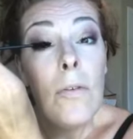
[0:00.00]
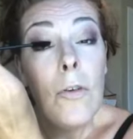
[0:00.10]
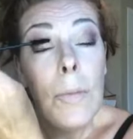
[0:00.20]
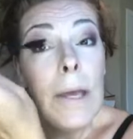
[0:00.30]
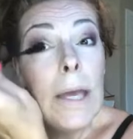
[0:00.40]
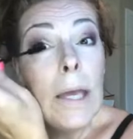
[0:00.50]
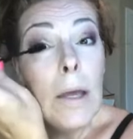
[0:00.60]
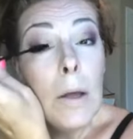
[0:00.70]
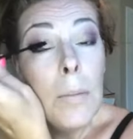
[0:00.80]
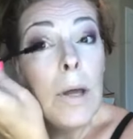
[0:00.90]
for
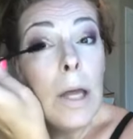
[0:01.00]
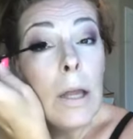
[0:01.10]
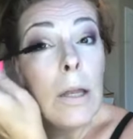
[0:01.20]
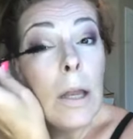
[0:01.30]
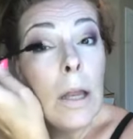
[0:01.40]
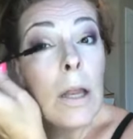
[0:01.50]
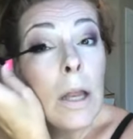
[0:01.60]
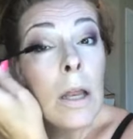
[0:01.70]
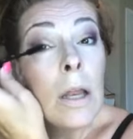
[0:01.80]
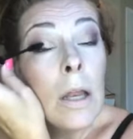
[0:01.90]
me, but
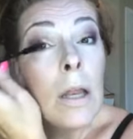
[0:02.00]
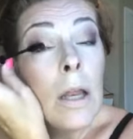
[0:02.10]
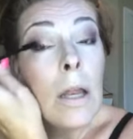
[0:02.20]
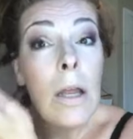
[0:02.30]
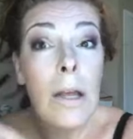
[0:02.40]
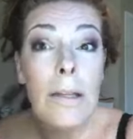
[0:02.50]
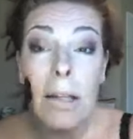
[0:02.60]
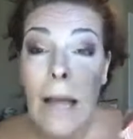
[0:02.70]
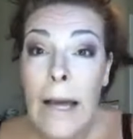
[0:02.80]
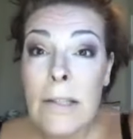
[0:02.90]

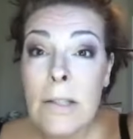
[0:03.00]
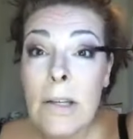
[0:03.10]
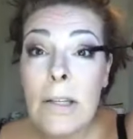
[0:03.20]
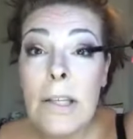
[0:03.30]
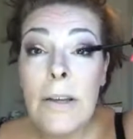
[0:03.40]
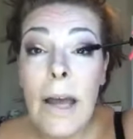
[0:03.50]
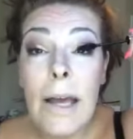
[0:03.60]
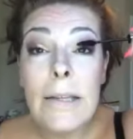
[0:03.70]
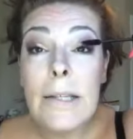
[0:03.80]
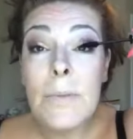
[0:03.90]
the last 2
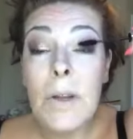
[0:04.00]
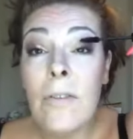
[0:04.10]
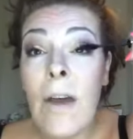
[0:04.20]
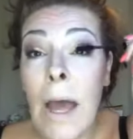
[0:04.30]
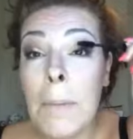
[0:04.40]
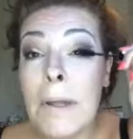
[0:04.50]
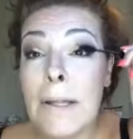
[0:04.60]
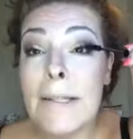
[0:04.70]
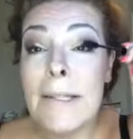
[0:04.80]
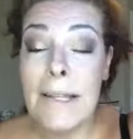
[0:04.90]
days has been
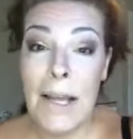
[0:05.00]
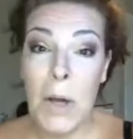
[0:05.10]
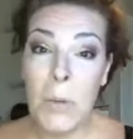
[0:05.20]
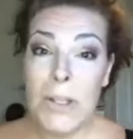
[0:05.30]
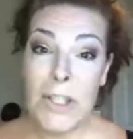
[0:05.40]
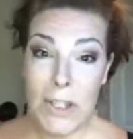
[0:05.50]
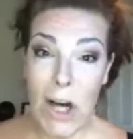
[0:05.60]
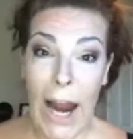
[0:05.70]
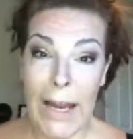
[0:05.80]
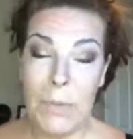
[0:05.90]
fabulous, which is
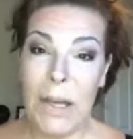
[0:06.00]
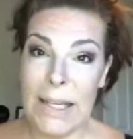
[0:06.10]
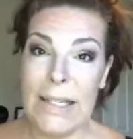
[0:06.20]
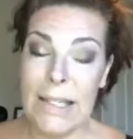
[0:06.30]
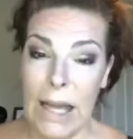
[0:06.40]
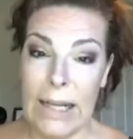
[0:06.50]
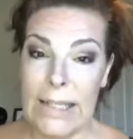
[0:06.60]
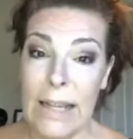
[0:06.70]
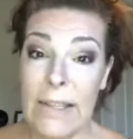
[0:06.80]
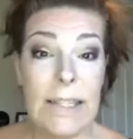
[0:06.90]
great because, like I
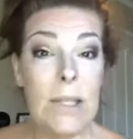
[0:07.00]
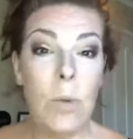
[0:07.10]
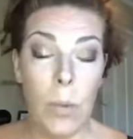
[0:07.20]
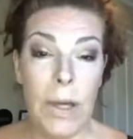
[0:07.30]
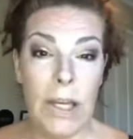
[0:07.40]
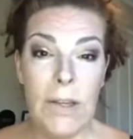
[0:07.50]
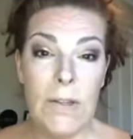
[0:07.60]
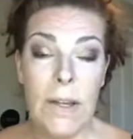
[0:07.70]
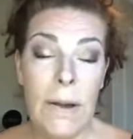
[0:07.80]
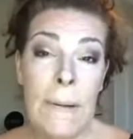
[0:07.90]
said, this is what we
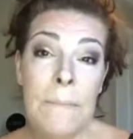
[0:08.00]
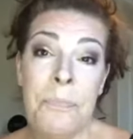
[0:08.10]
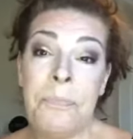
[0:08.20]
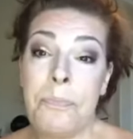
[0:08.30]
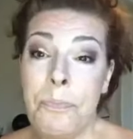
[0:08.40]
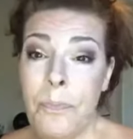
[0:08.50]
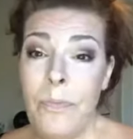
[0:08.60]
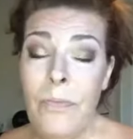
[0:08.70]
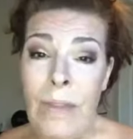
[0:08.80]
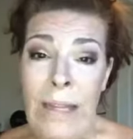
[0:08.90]
use.
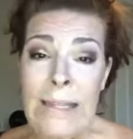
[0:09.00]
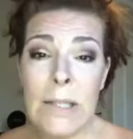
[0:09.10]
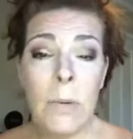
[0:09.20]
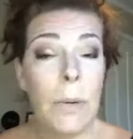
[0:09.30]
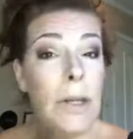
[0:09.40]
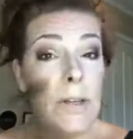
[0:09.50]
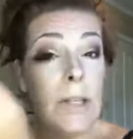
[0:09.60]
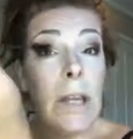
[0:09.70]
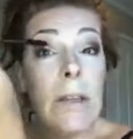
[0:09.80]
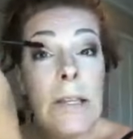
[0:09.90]
This is what we use
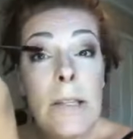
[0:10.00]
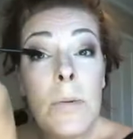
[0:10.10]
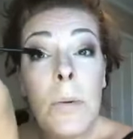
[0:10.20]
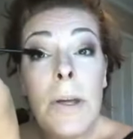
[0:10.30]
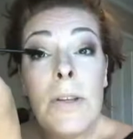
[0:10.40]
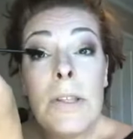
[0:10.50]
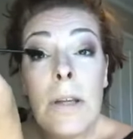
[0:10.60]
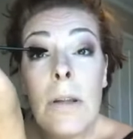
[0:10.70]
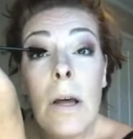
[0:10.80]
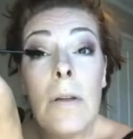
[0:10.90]

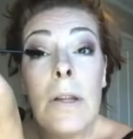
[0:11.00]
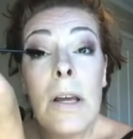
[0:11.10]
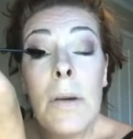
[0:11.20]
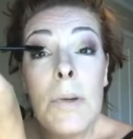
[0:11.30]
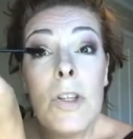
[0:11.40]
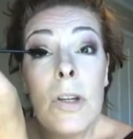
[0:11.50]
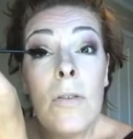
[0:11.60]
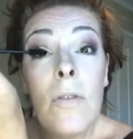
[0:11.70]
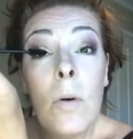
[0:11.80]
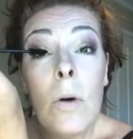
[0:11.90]
the
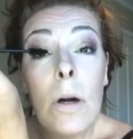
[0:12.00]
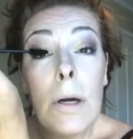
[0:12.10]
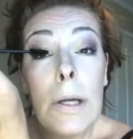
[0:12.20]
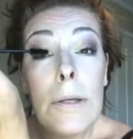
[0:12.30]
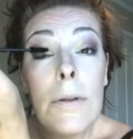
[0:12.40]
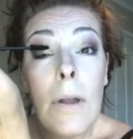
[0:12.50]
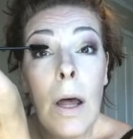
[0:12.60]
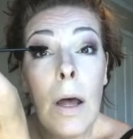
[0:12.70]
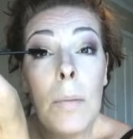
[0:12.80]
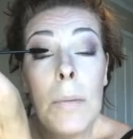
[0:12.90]
commission for. Is
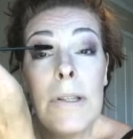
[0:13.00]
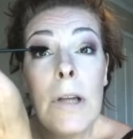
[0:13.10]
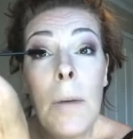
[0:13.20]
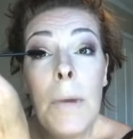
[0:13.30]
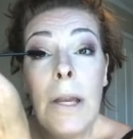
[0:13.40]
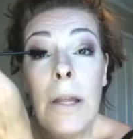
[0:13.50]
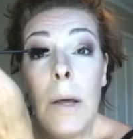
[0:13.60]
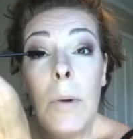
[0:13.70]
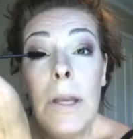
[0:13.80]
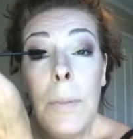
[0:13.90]
it's not money
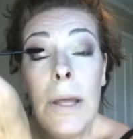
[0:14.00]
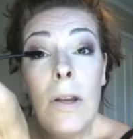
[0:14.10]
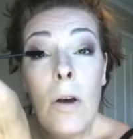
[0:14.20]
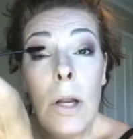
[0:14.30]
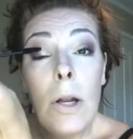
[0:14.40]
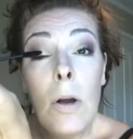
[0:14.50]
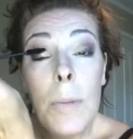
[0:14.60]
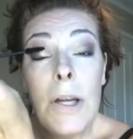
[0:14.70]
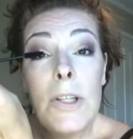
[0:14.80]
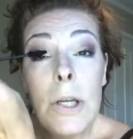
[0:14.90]
that we depend on in our
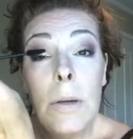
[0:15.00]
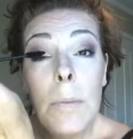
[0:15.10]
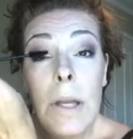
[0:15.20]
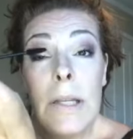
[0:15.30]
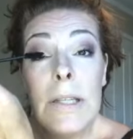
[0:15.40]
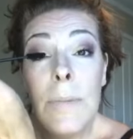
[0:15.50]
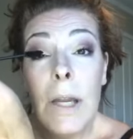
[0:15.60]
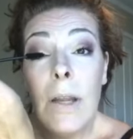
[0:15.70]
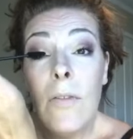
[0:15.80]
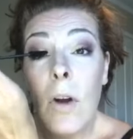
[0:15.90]
budget, but it's
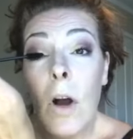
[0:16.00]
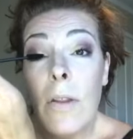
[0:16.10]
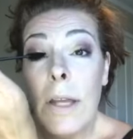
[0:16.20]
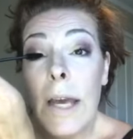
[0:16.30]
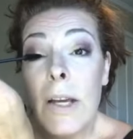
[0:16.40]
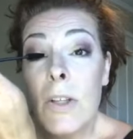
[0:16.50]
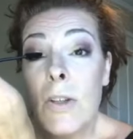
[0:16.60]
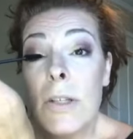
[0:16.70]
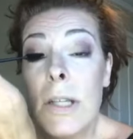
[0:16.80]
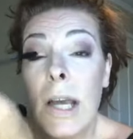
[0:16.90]
money for all the
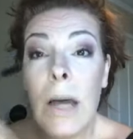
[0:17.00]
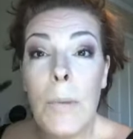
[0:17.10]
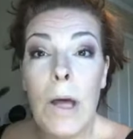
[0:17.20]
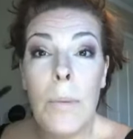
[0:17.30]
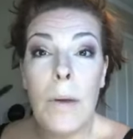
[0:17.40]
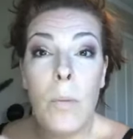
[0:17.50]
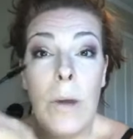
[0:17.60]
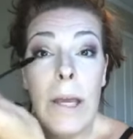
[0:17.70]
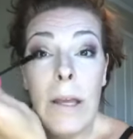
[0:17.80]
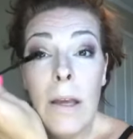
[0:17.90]
extras that come up,
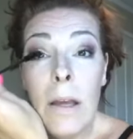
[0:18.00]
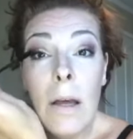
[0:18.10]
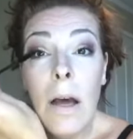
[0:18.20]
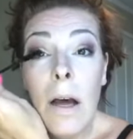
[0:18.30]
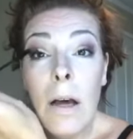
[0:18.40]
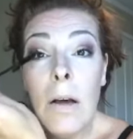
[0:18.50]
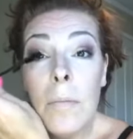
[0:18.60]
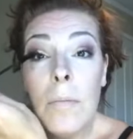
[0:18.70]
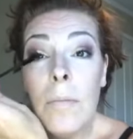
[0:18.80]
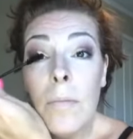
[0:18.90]
and
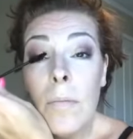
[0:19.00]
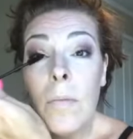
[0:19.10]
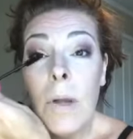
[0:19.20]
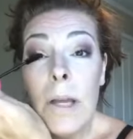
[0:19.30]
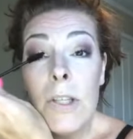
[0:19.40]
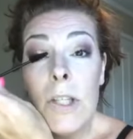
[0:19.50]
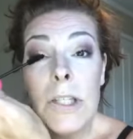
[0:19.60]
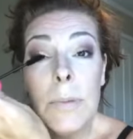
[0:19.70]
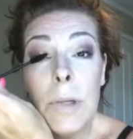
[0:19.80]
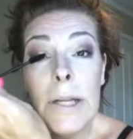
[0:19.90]
it's
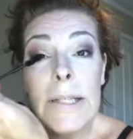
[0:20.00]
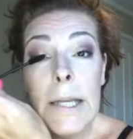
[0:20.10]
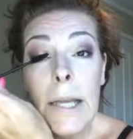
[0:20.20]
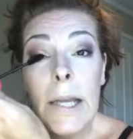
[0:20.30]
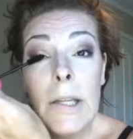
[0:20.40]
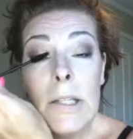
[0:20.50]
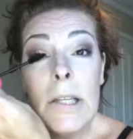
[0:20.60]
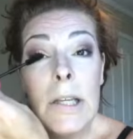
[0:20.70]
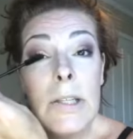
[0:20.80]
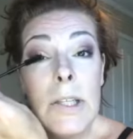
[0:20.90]
just a blessing.
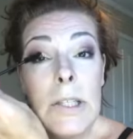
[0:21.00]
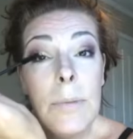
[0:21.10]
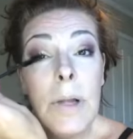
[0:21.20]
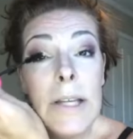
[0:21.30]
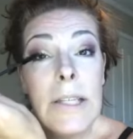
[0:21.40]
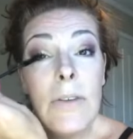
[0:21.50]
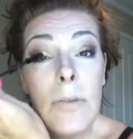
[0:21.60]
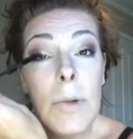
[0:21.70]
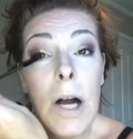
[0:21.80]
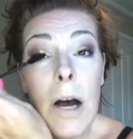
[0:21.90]
It's just a blessing
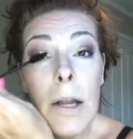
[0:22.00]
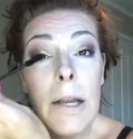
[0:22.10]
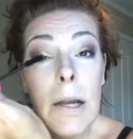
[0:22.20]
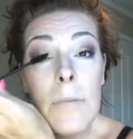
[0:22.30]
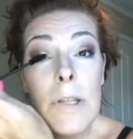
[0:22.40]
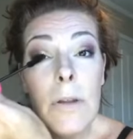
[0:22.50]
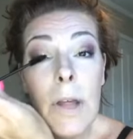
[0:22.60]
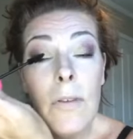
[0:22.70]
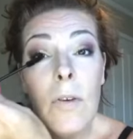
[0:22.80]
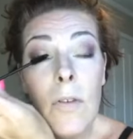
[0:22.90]
from God, and I'm so
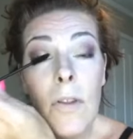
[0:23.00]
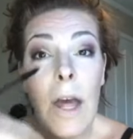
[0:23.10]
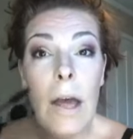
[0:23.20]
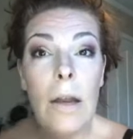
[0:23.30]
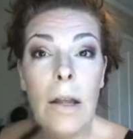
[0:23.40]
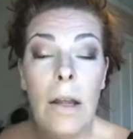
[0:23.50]
thankful for that.